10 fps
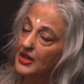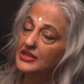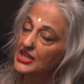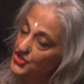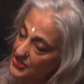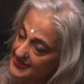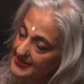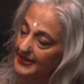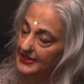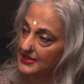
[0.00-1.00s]
They're just
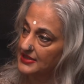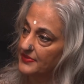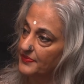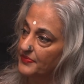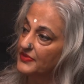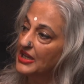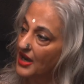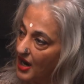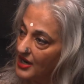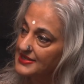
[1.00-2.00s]
silent. They
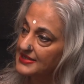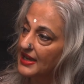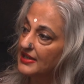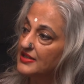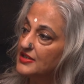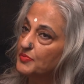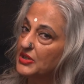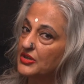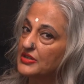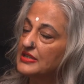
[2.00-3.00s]
are silent
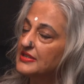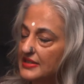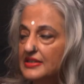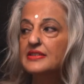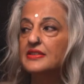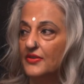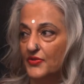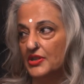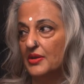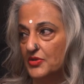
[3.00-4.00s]
because it's easier
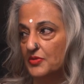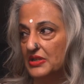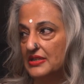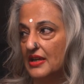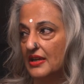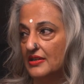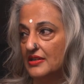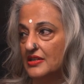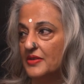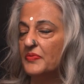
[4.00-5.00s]
for them to be
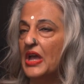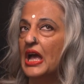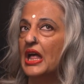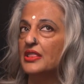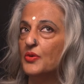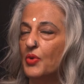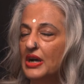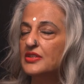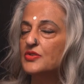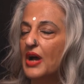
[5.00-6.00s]
silent. The
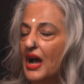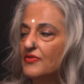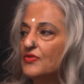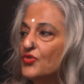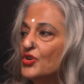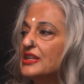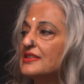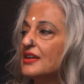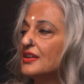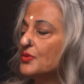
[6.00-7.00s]
ones who have a voice
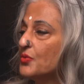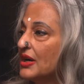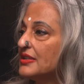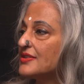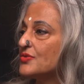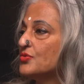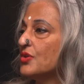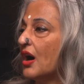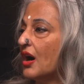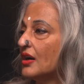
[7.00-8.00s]
are the ones who
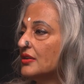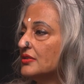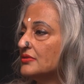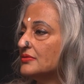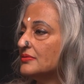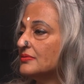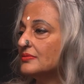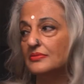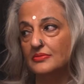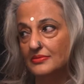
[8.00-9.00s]
are
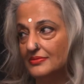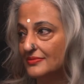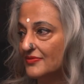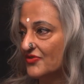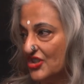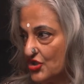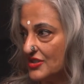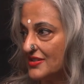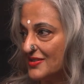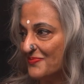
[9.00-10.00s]
vicious.